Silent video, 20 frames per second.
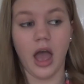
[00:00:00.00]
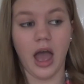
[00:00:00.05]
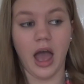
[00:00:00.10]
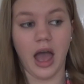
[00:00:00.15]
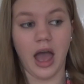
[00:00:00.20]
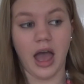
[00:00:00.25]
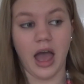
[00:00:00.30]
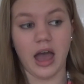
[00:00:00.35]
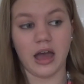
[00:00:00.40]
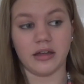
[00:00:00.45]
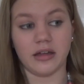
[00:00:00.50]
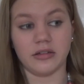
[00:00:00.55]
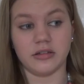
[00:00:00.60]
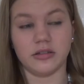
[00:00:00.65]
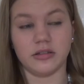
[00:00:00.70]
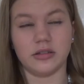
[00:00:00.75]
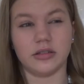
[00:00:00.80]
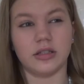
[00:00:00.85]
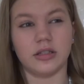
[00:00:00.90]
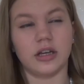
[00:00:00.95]

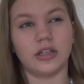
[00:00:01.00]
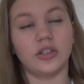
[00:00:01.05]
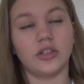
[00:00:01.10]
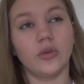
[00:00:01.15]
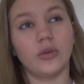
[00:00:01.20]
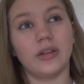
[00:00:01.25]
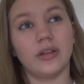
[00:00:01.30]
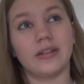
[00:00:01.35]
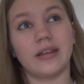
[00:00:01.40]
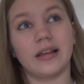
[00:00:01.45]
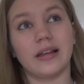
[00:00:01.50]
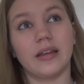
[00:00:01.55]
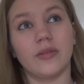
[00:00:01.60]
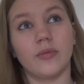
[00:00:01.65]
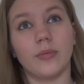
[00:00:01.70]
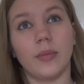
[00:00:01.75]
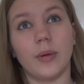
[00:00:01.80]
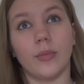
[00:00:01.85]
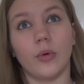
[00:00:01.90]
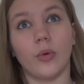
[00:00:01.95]
And I don't exactly
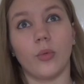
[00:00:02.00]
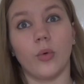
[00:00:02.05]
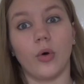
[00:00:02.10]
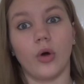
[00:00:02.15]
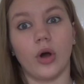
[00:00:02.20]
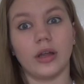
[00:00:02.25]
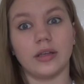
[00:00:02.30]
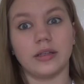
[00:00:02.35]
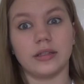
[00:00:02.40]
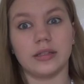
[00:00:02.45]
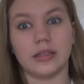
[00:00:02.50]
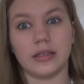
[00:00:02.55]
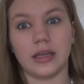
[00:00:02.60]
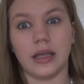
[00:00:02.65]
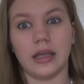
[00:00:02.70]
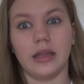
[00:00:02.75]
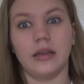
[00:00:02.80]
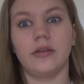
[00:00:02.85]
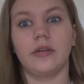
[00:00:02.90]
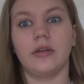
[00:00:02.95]
remember what I
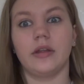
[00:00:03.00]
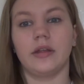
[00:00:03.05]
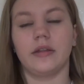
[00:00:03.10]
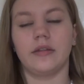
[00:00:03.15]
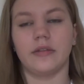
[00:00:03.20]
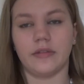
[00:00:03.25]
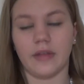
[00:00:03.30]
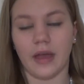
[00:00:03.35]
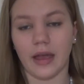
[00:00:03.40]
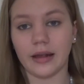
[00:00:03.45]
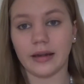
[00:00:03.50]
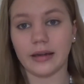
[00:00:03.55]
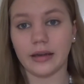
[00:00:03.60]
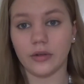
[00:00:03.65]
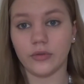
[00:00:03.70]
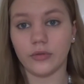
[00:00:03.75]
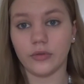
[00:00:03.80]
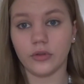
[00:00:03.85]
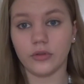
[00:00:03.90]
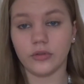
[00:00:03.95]
did exactly
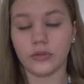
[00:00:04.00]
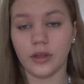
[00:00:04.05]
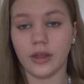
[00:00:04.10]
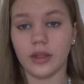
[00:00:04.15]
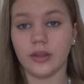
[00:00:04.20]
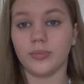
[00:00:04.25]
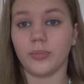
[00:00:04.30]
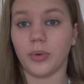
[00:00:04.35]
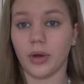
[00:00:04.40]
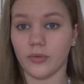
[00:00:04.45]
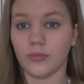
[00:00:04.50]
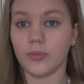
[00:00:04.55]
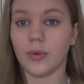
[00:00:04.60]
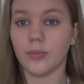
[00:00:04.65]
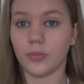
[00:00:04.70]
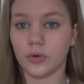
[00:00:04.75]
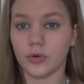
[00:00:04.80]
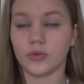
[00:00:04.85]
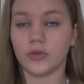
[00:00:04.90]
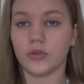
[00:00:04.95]
on those days, but I
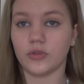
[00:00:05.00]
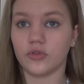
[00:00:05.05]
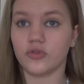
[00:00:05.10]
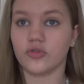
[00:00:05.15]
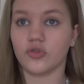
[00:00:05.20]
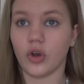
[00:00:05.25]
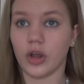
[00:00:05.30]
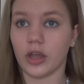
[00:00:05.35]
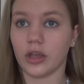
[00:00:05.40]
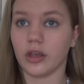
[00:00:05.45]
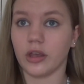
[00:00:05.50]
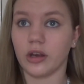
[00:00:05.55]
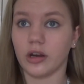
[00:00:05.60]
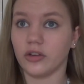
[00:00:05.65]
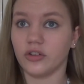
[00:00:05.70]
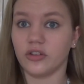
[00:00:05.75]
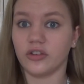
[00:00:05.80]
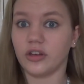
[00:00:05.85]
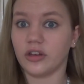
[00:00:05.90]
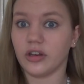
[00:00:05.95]
remember it was a strike and I
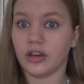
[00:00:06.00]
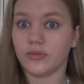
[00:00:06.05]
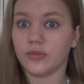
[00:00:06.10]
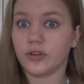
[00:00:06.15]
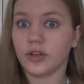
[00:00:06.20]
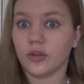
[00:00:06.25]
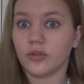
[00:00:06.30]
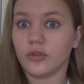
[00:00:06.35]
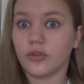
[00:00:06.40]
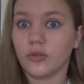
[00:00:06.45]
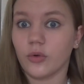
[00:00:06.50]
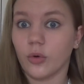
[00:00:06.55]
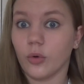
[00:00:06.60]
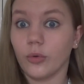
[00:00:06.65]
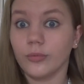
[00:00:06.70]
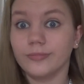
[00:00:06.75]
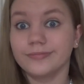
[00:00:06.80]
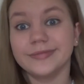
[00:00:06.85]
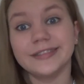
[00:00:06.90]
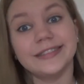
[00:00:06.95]
just didn't have to go to
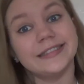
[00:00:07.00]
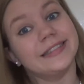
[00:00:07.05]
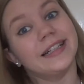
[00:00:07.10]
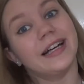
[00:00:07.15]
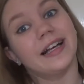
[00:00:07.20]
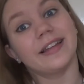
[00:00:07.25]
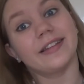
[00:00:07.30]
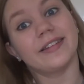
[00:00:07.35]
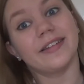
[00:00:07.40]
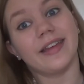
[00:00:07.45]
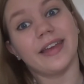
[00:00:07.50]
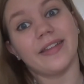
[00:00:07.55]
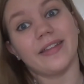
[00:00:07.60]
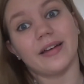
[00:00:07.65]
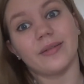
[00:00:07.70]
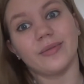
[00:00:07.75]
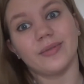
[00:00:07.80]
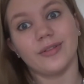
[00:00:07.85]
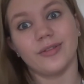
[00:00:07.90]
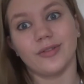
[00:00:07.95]
school. So yeah,
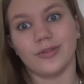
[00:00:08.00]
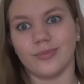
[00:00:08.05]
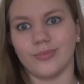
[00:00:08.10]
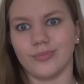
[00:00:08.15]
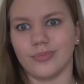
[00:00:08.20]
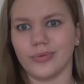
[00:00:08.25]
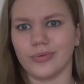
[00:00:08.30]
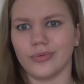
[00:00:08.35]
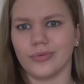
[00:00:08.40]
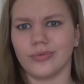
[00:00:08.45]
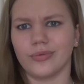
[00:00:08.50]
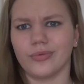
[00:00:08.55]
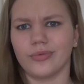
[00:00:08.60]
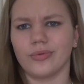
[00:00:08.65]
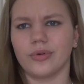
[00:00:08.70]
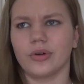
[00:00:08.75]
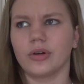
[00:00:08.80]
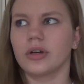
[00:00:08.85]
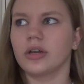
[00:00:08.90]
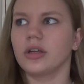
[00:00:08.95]
that was
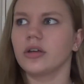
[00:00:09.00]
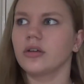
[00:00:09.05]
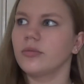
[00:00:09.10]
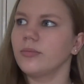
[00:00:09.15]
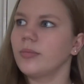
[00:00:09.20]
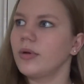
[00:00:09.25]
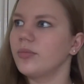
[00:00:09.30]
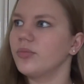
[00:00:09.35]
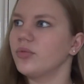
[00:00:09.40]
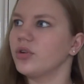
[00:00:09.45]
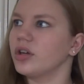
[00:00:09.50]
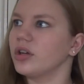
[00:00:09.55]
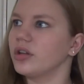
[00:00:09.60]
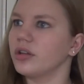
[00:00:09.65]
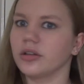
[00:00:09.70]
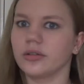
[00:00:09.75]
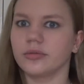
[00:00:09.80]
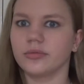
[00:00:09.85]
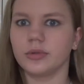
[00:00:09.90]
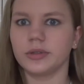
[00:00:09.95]
pretty good memory,
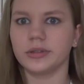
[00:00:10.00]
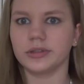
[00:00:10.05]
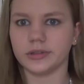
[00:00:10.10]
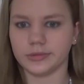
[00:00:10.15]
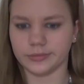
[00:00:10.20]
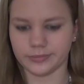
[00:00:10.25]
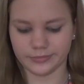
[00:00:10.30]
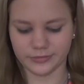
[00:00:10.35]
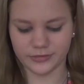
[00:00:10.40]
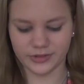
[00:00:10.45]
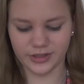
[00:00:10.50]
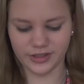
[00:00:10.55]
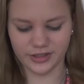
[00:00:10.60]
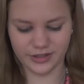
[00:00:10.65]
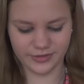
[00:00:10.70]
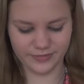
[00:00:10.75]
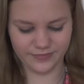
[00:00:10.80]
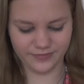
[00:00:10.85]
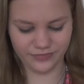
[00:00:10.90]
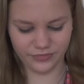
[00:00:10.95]
Hill. Well done.
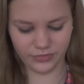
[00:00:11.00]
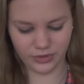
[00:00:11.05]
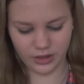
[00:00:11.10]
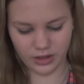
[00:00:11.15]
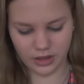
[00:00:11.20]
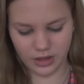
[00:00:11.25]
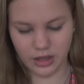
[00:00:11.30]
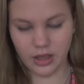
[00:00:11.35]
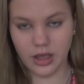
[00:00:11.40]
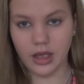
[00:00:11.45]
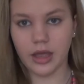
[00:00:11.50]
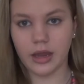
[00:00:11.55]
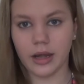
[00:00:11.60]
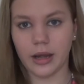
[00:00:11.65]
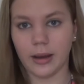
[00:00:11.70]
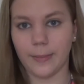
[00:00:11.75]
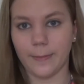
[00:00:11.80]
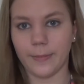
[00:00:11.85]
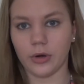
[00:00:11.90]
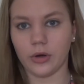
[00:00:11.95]
Yeah.
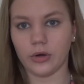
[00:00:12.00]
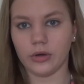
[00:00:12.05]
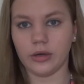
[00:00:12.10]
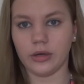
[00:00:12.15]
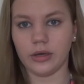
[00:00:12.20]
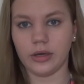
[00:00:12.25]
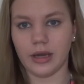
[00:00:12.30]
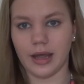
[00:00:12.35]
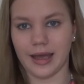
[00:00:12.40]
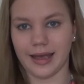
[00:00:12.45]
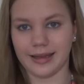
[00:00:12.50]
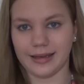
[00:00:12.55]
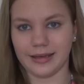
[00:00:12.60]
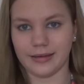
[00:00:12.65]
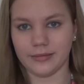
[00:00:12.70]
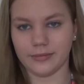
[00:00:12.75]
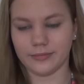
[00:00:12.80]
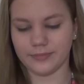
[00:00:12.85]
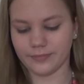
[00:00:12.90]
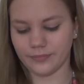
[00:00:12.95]
Number 9.
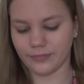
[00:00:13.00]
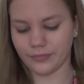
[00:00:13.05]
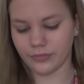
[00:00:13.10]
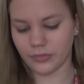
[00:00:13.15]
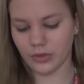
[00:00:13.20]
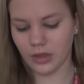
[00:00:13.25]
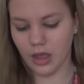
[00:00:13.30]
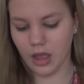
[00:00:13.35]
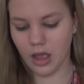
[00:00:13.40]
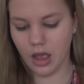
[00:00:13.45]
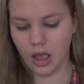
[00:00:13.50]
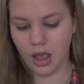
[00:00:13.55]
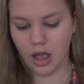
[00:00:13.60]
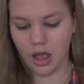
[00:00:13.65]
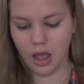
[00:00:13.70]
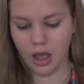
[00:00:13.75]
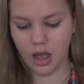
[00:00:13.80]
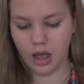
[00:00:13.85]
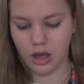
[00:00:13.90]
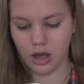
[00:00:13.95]

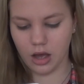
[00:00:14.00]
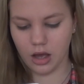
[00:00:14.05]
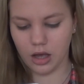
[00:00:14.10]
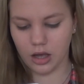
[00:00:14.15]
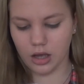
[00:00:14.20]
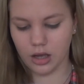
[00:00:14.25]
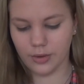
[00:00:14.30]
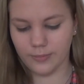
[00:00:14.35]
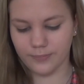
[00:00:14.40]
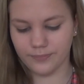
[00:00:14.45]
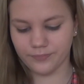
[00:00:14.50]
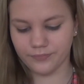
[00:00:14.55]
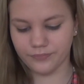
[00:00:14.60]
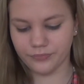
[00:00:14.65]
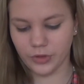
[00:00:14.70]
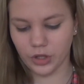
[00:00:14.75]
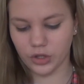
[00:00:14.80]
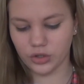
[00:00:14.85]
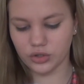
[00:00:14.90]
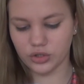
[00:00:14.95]

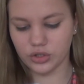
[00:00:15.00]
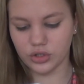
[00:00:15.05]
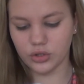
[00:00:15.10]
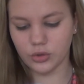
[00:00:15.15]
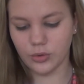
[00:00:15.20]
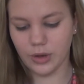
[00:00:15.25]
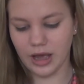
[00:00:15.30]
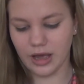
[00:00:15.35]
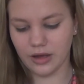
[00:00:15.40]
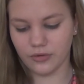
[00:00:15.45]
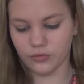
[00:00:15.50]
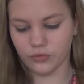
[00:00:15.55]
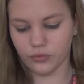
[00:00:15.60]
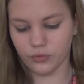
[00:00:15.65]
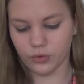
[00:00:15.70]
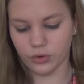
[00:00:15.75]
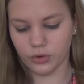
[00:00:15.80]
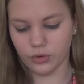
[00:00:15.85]
Do you have